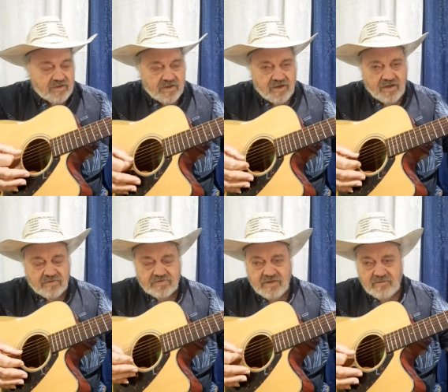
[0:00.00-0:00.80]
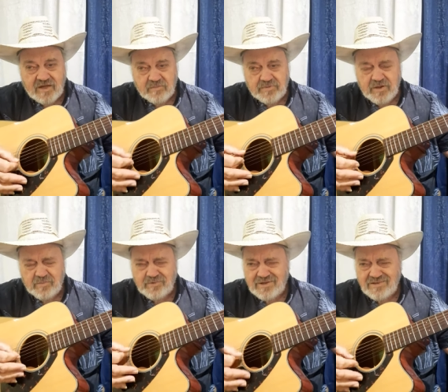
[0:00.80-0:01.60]
Yeah, it seems like
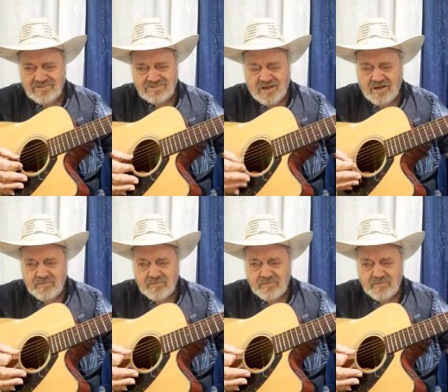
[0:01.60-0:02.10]
people, they stop